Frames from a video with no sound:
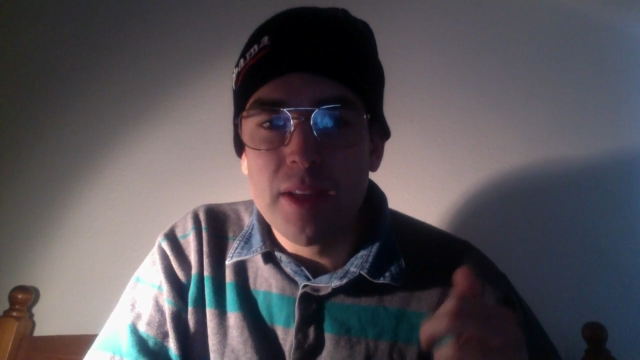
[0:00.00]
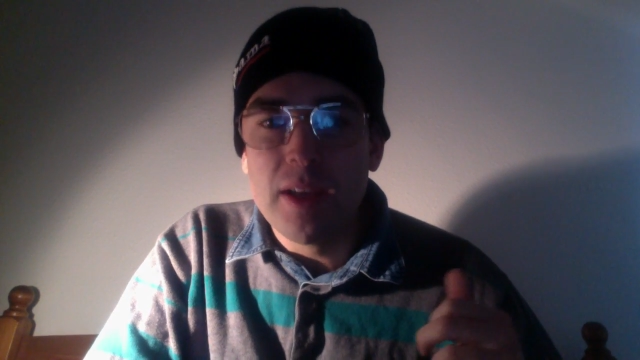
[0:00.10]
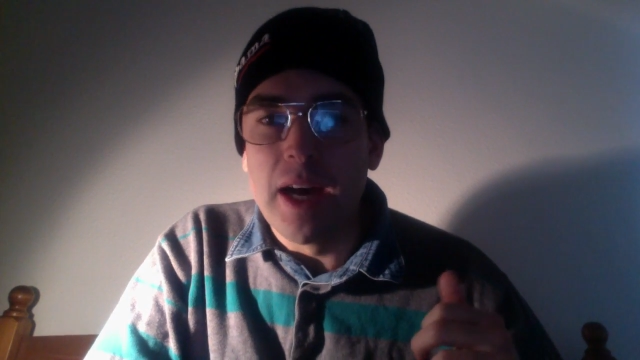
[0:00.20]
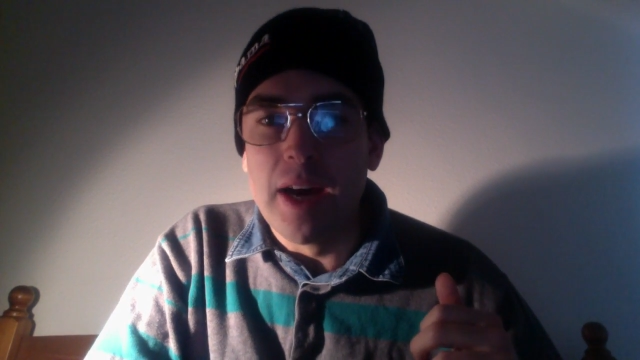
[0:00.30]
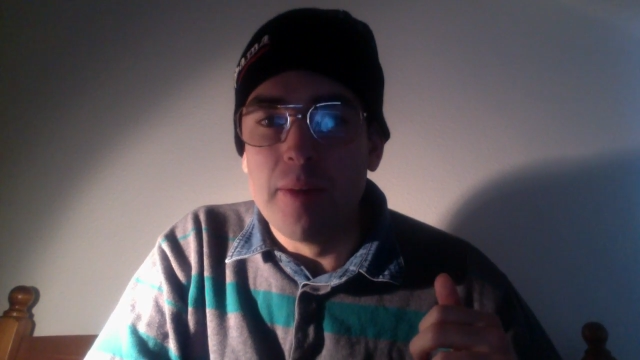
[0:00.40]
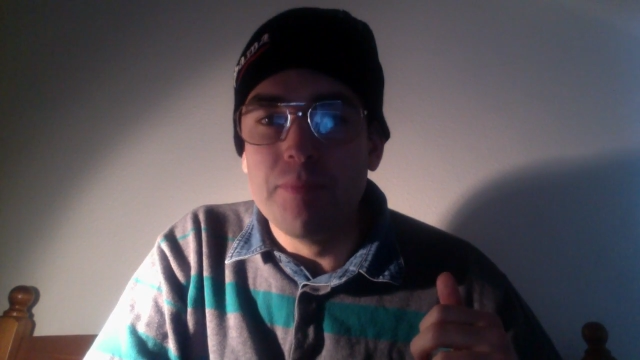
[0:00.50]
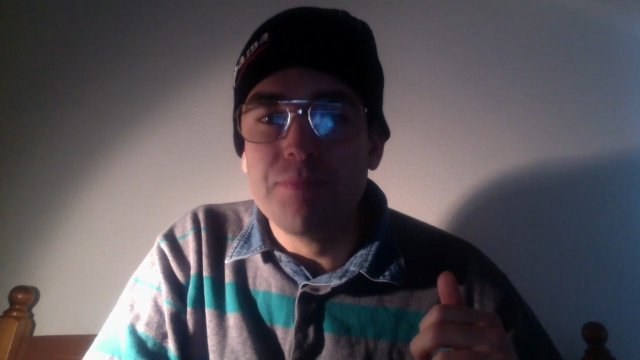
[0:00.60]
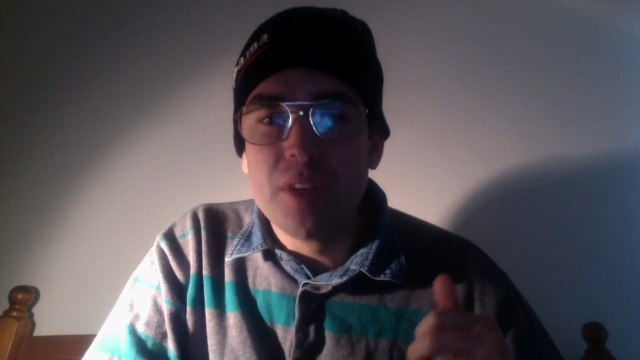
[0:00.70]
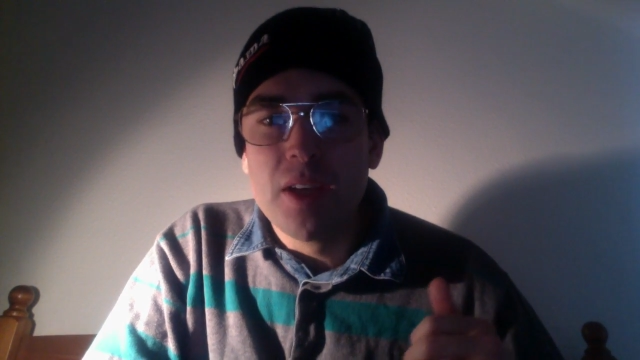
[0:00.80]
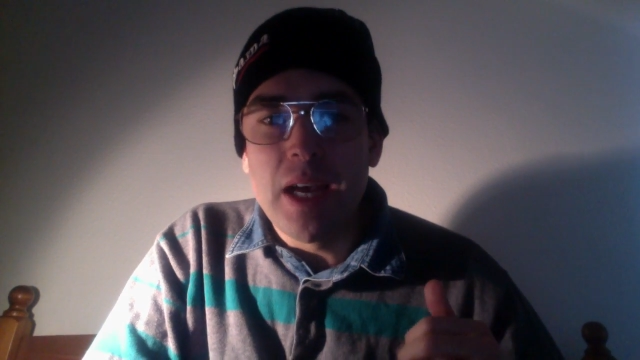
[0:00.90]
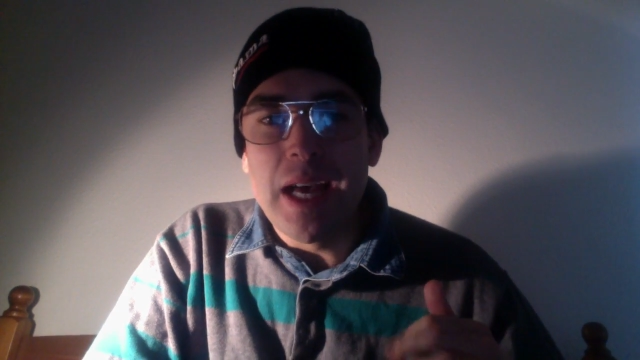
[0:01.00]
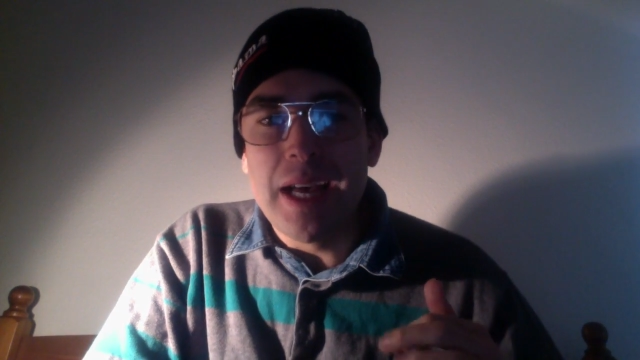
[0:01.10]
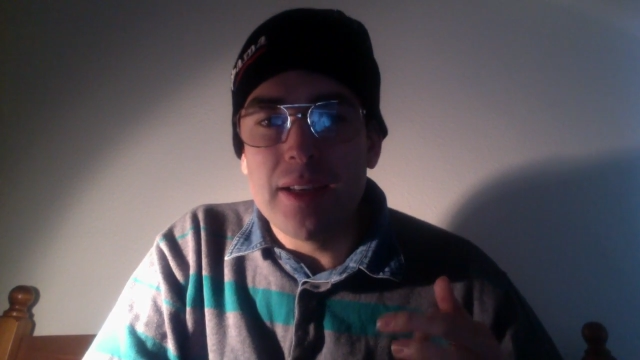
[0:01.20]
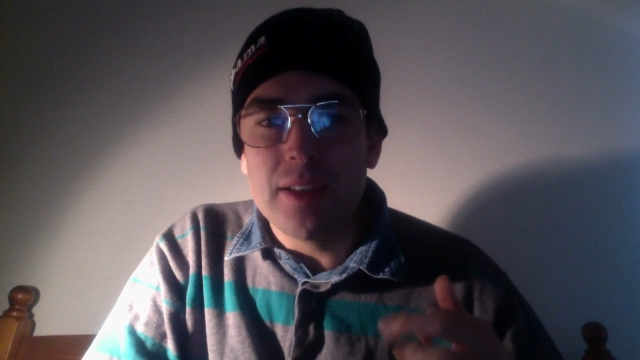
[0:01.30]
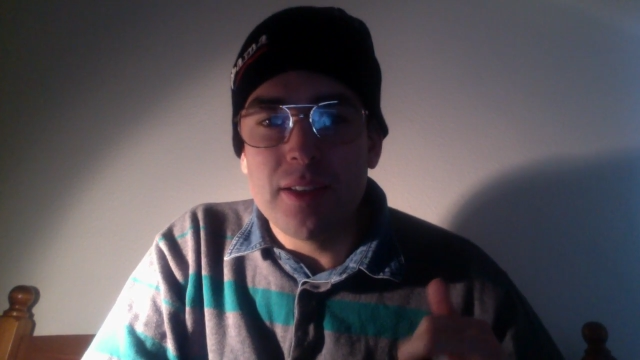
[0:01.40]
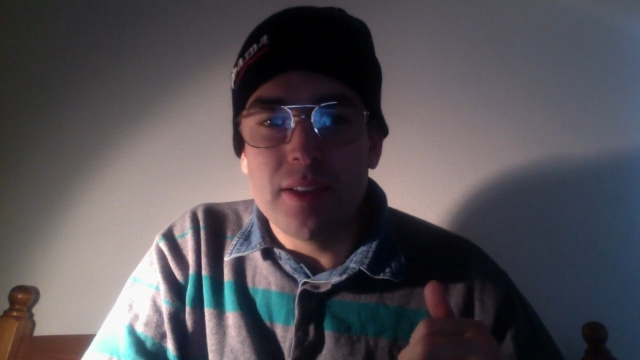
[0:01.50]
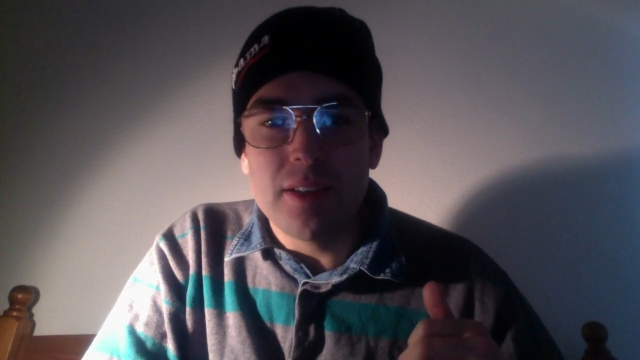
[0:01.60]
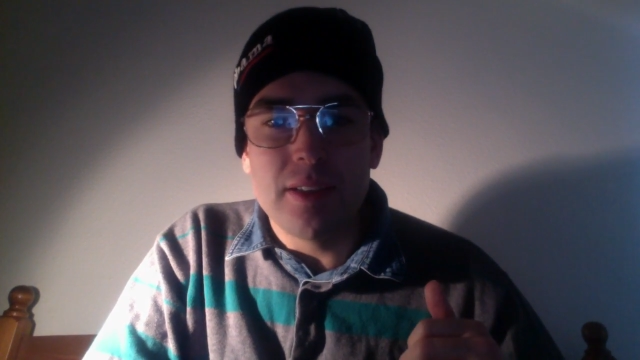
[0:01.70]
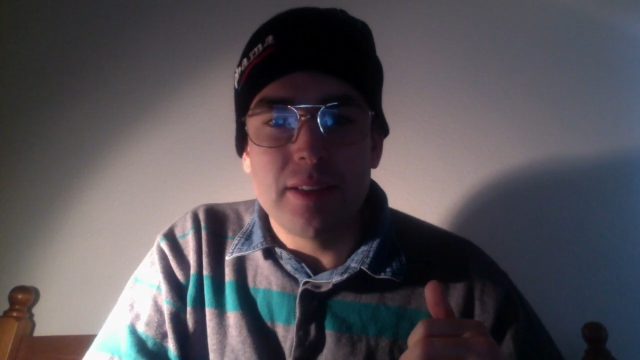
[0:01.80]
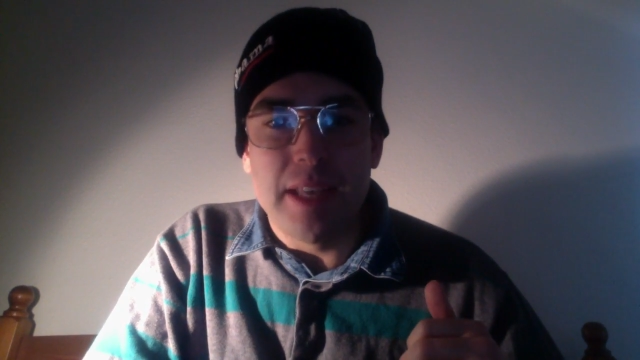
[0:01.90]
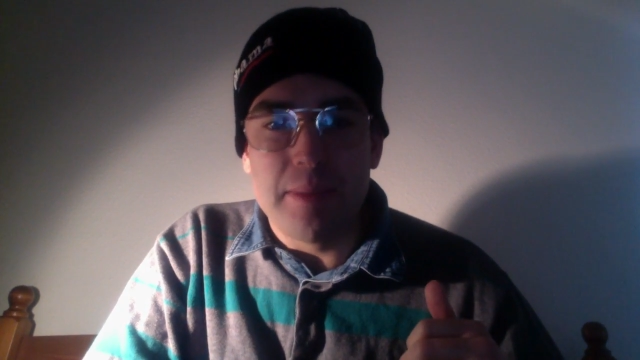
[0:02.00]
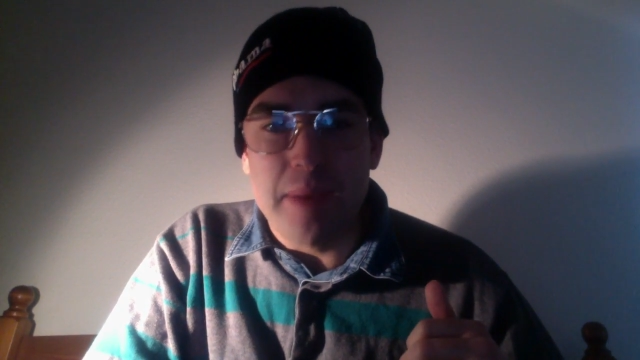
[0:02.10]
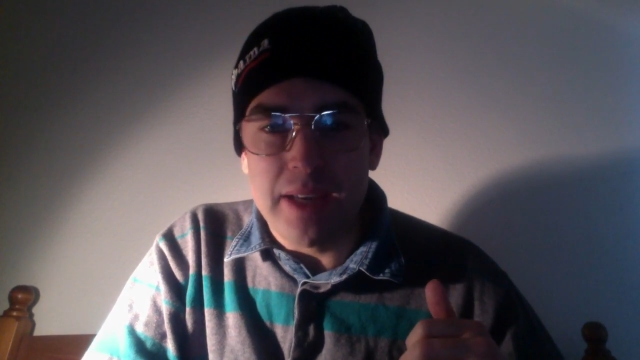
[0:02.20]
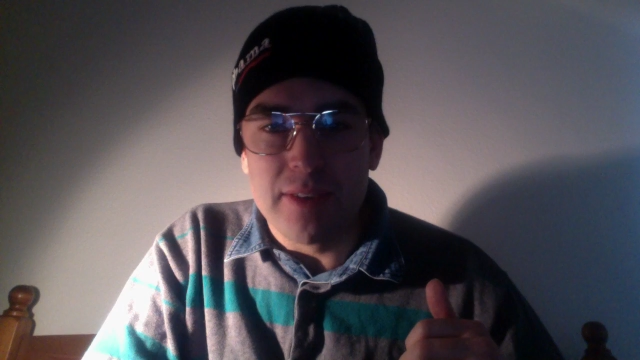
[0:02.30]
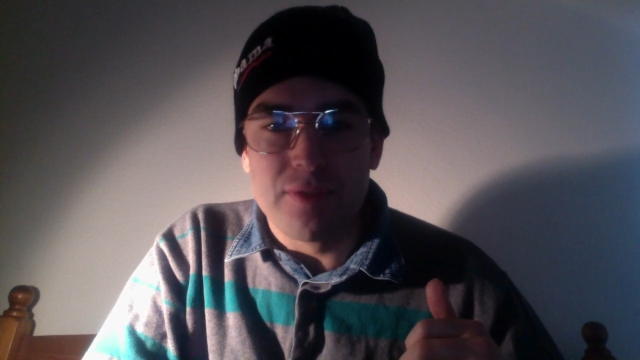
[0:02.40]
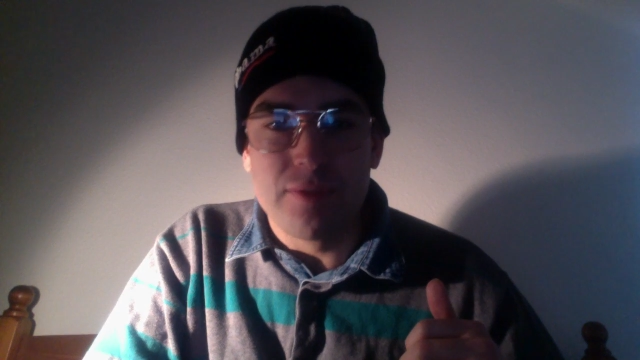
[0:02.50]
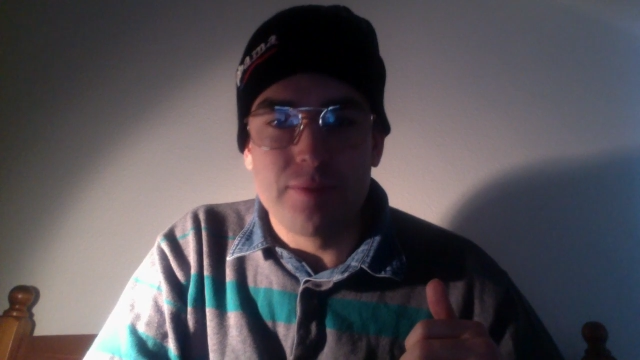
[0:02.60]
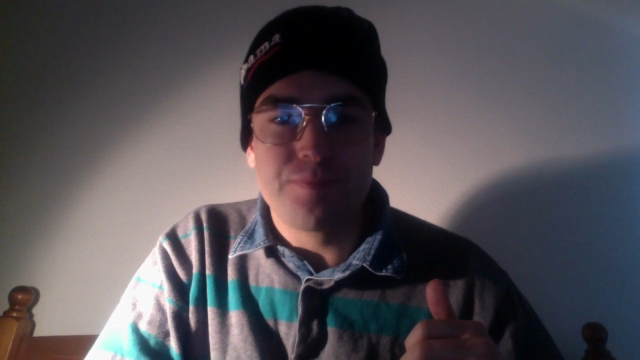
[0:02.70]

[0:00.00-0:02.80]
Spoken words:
They may have